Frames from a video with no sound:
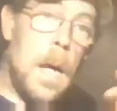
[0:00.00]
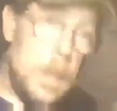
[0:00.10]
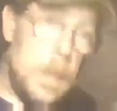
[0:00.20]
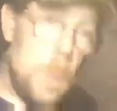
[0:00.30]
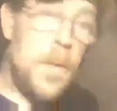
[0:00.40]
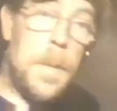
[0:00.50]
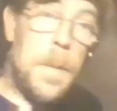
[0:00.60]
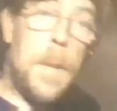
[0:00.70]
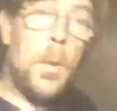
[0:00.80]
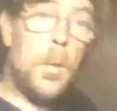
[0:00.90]
Another thing you
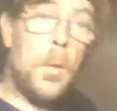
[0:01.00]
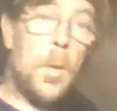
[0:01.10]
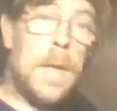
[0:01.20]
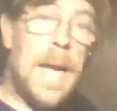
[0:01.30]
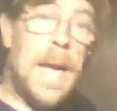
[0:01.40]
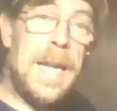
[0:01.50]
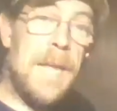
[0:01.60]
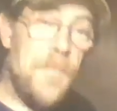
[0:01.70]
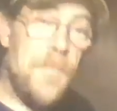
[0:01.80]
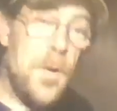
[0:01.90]
may want to look at,
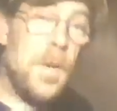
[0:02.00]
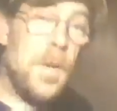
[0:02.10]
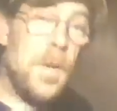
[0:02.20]
if you